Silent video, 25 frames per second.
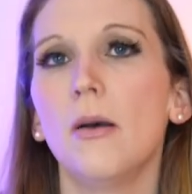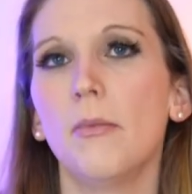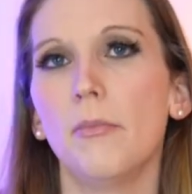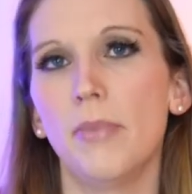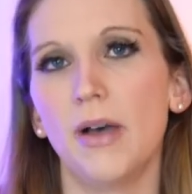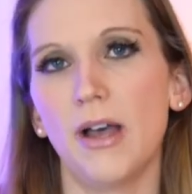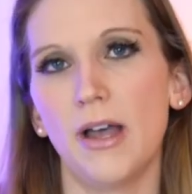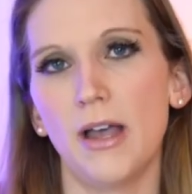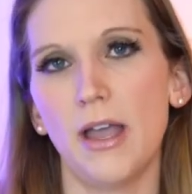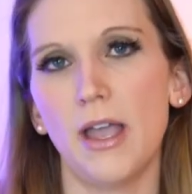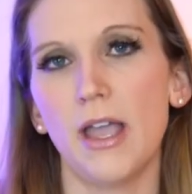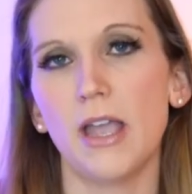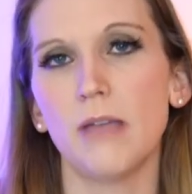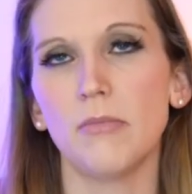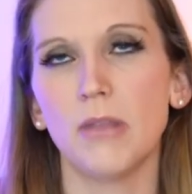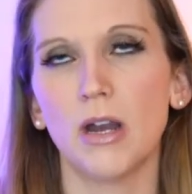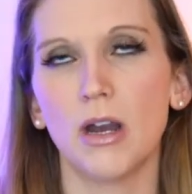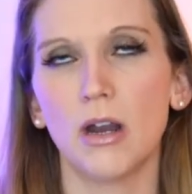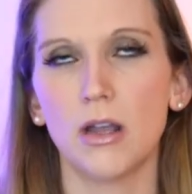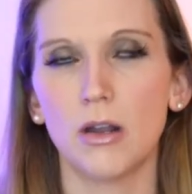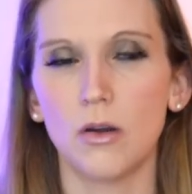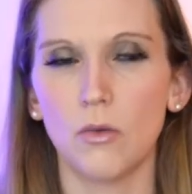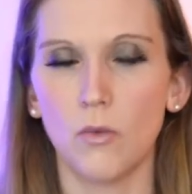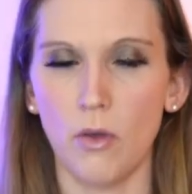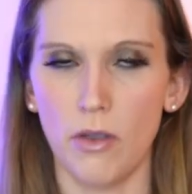by
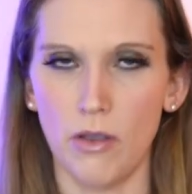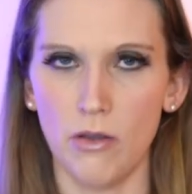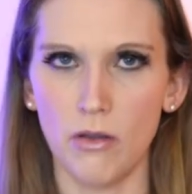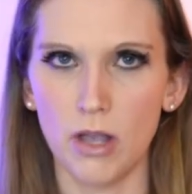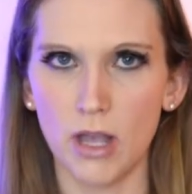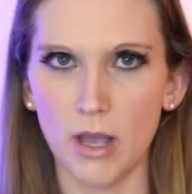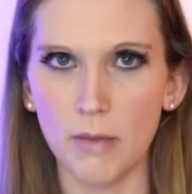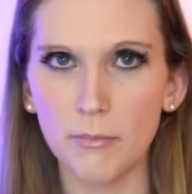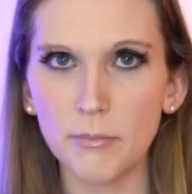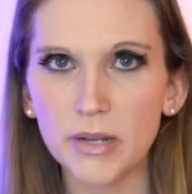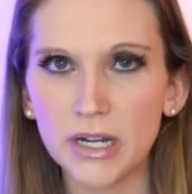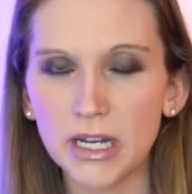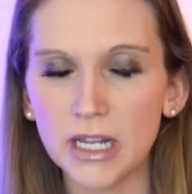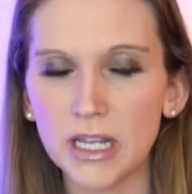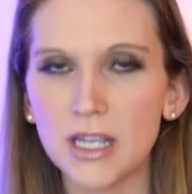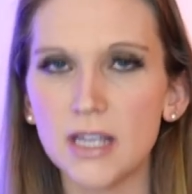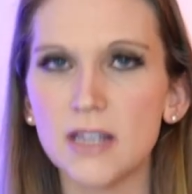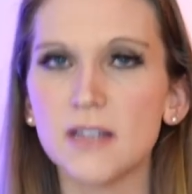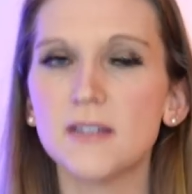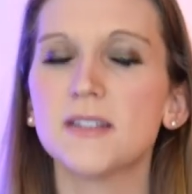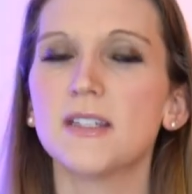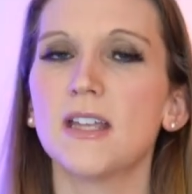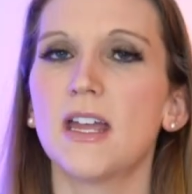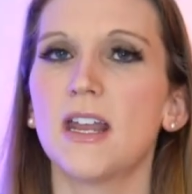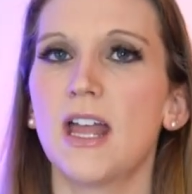American oil companies.